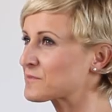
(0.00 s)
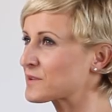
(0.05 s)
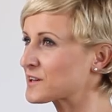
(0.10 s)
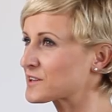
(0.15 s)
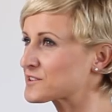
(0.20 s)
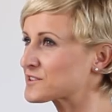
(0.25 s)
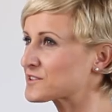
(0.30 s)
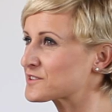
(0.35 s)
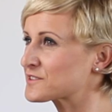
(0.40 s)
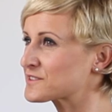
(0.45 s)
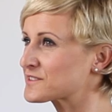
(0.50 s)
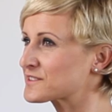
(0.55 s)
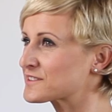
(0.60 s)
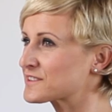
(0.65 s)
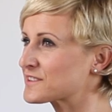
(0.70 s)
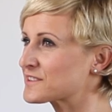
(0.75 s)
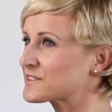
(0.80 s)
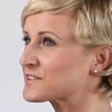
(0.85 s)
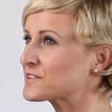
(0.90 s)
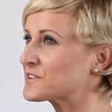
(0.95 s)
pictures,
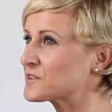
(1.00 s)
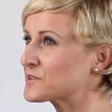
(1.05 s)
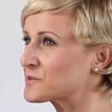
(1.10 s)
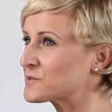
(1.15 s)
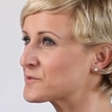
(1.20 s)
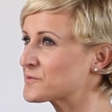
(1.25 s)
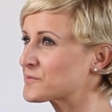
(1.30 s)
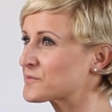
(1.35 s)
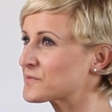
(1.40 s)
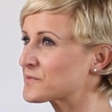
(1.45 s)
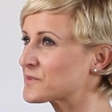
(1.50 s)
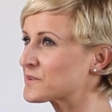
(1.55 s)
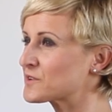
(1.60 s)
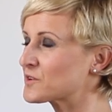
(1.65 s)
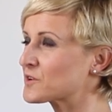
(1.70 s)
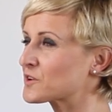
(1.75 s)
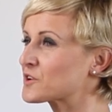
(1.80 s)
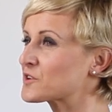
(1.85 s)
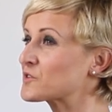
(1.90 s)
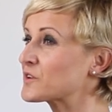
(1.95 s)
it's you,
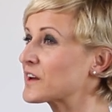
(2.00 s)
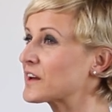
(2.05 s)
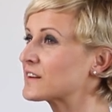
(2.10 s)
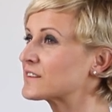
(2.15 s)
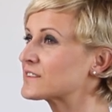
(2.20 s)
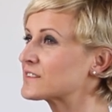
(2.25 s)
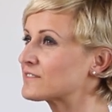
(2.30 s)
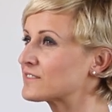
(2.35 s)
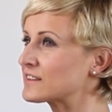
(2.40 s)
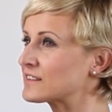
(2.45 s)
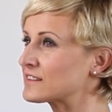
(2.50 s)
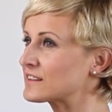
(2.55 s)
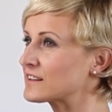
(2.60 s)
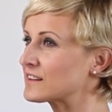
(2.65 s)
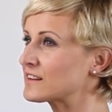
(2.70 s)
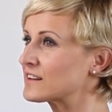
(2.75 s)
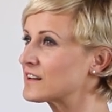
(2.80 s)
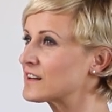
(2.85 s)
your creativity.